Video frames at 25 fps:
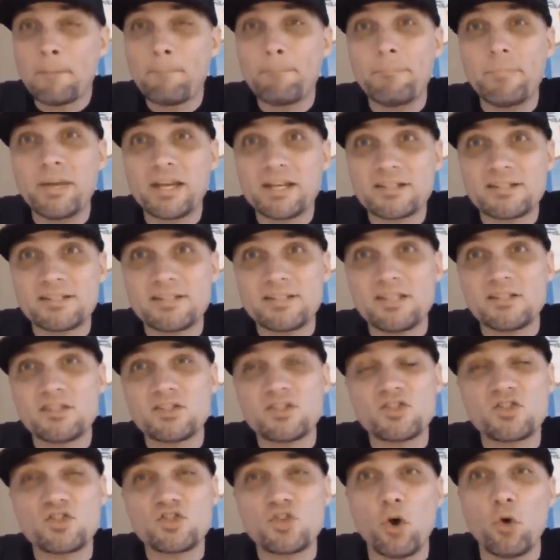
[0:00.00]

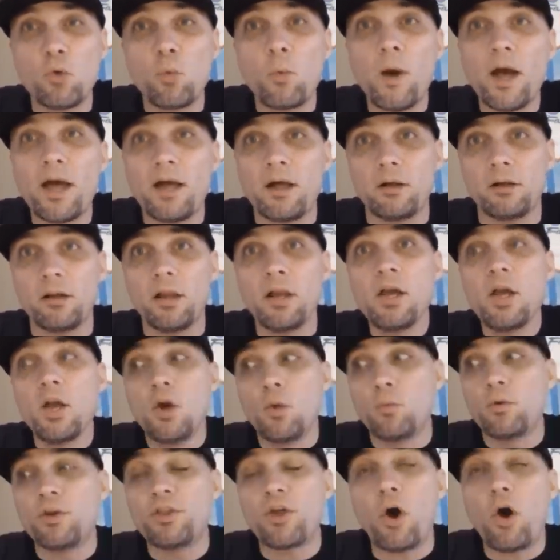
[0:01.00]
mixes so well
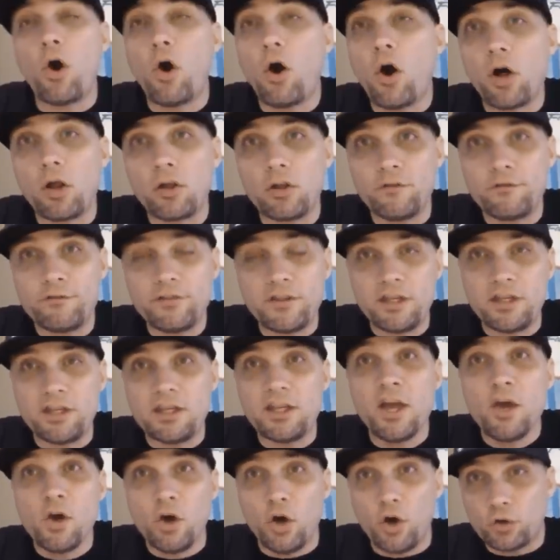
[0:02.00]
with all of
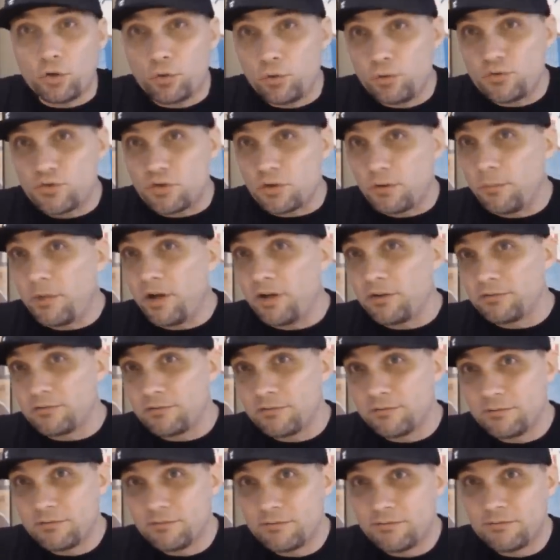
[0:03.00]
the accoutrement
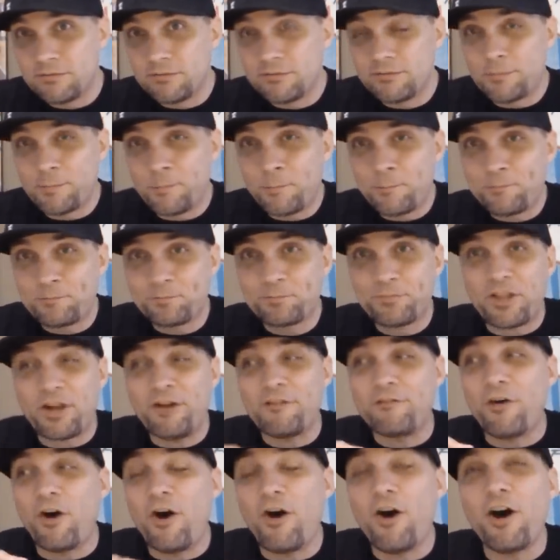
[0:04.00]

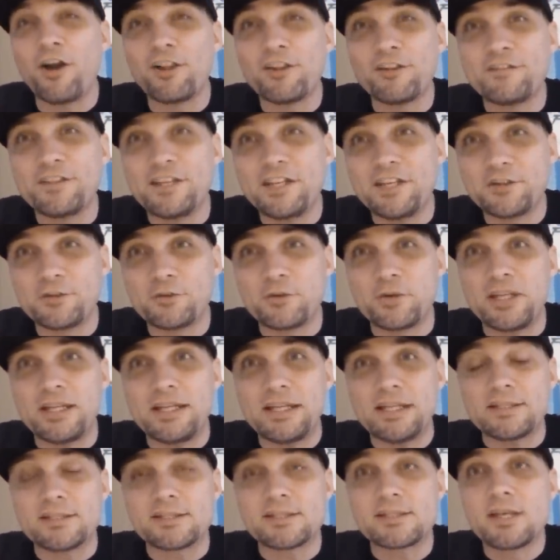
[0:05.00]
of all of the
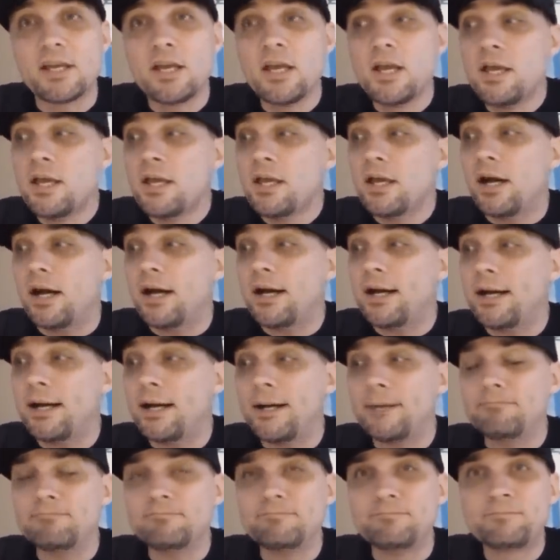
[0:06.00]
ingredients.
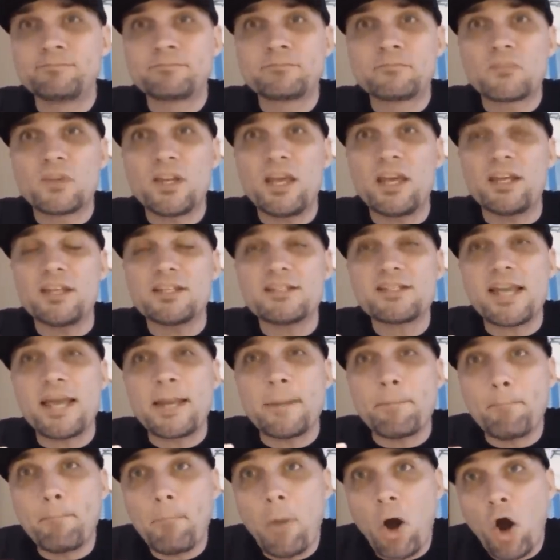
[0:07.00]
Um, it is
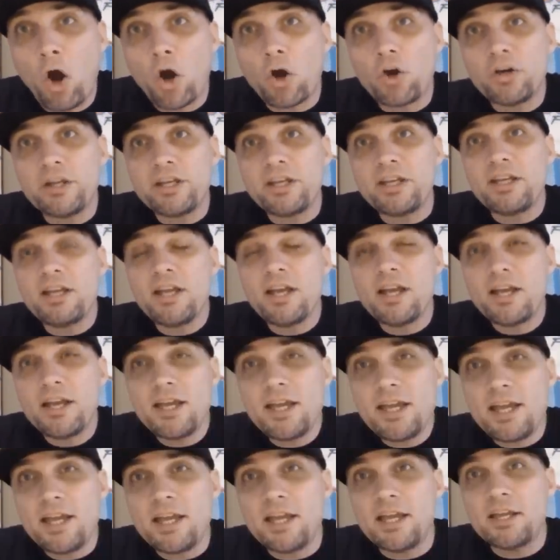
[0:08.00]
a party
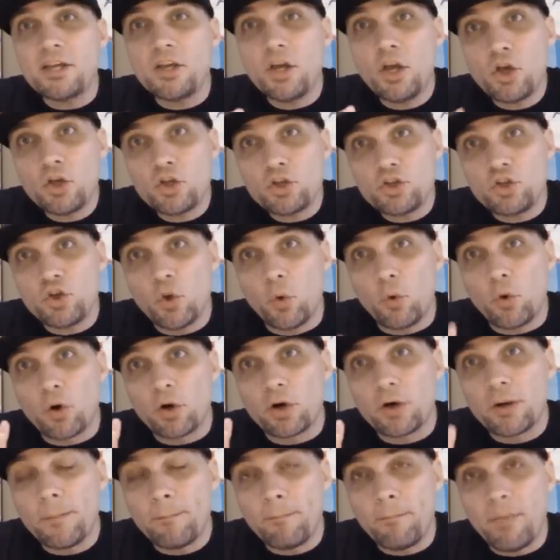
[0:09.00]
in
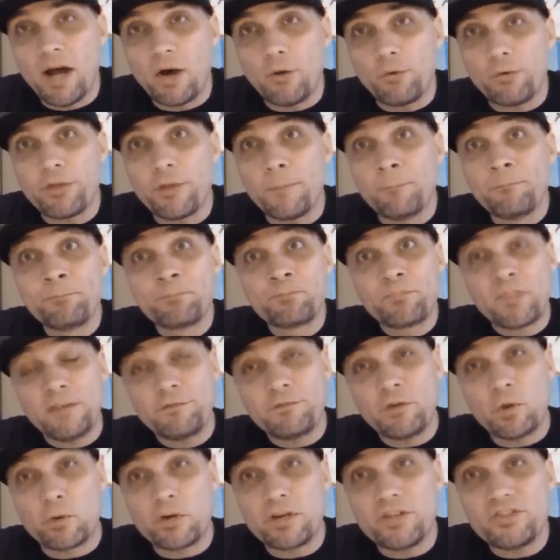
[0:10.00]
your mouth.
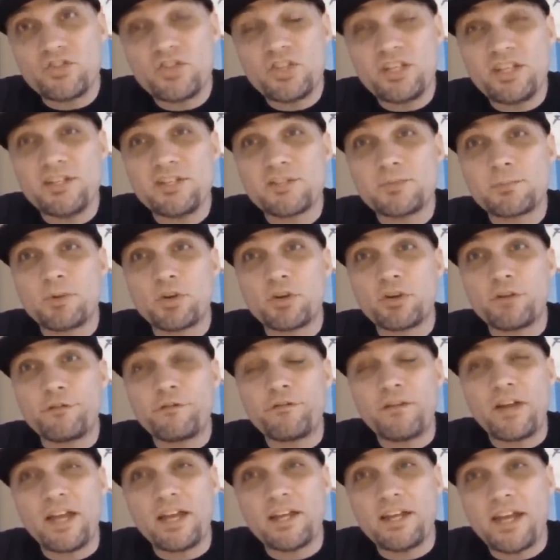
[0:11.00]
If you're a
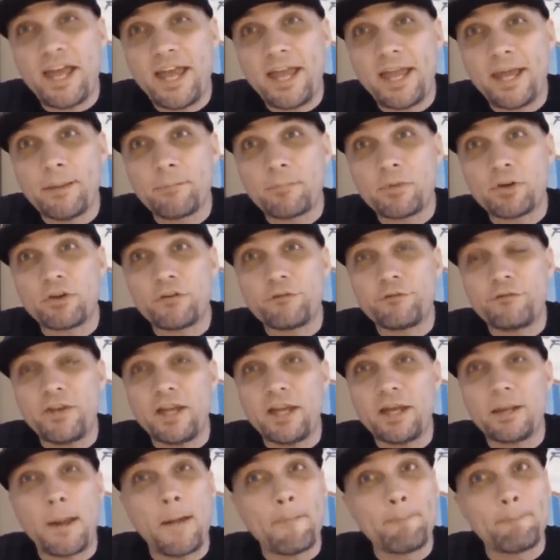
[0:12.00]
cheeseburger fan, hamburger
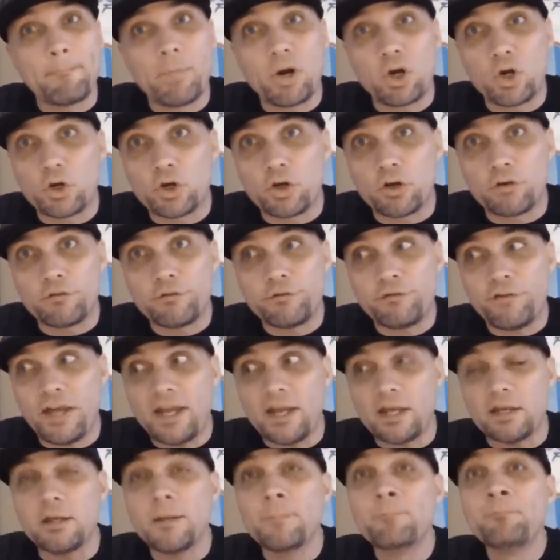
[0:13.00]
fan, burger
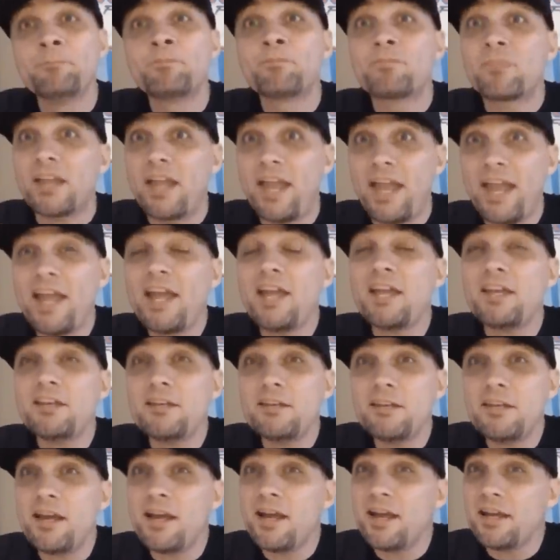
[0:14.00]
fan,
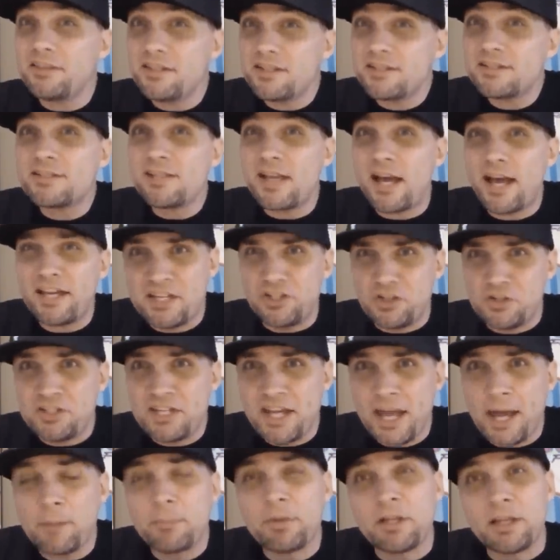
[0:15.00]
and on the side you
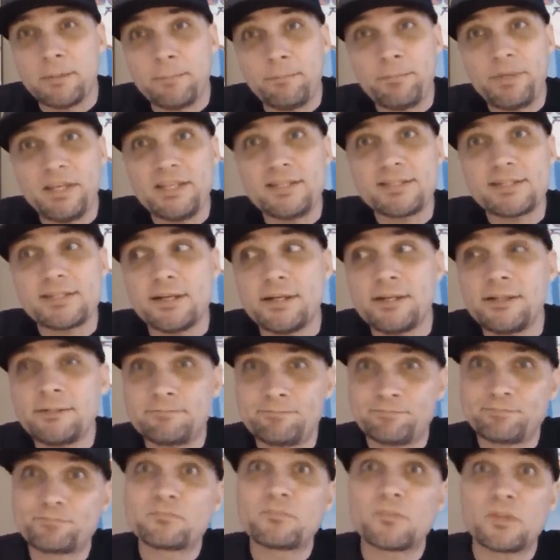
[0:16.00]
dabble in
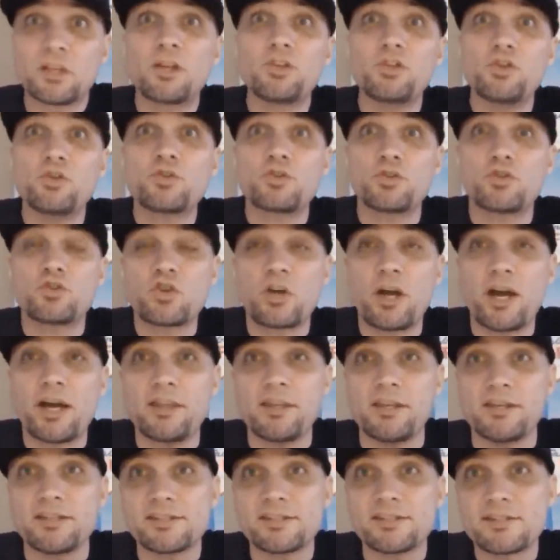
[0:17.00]
pizza, you should
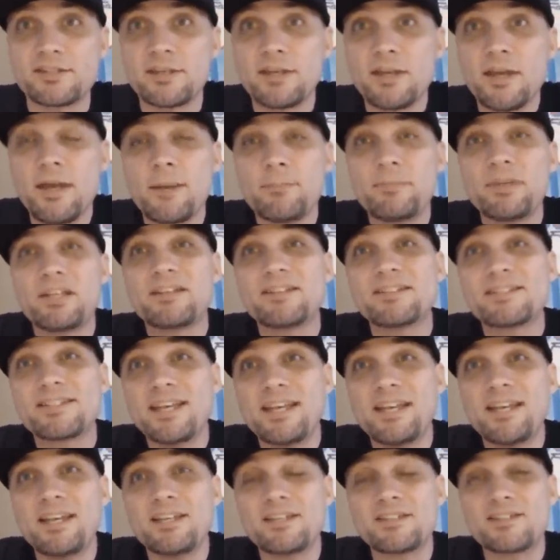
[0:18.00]
try this
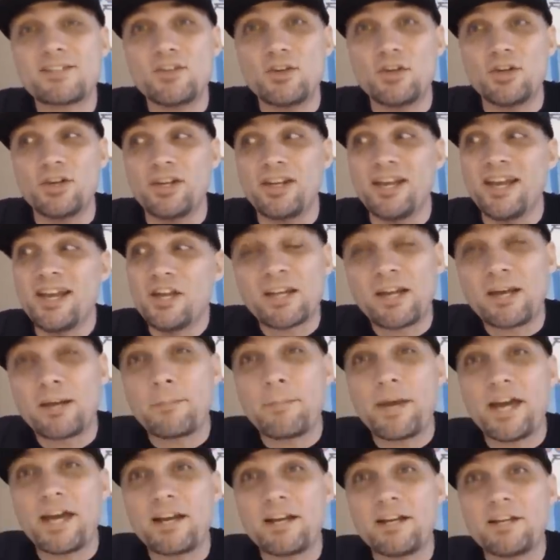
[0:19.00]
because it is good. Kind
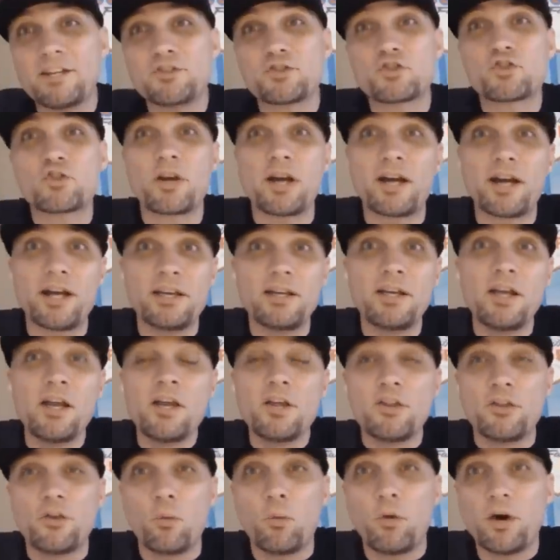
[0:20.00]
of mad I didn't try
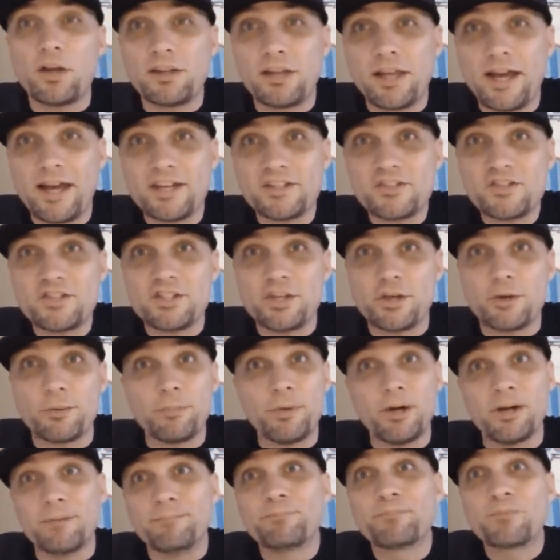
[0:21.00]
the one last year,
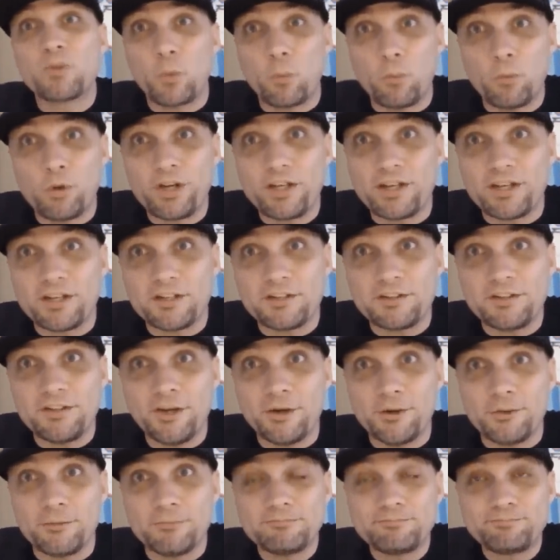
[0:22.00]
but what are you gonna
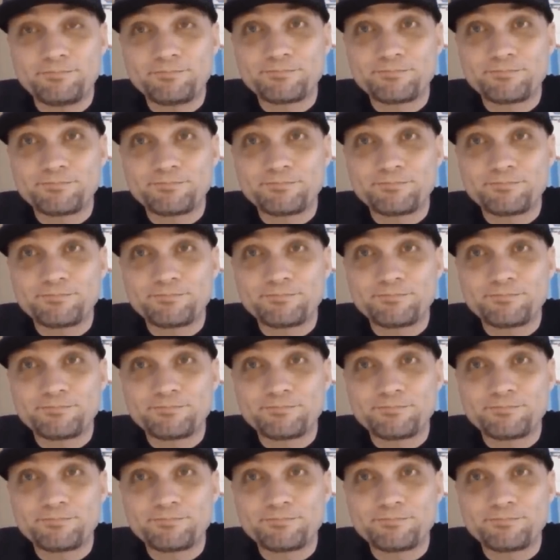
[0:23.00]
do?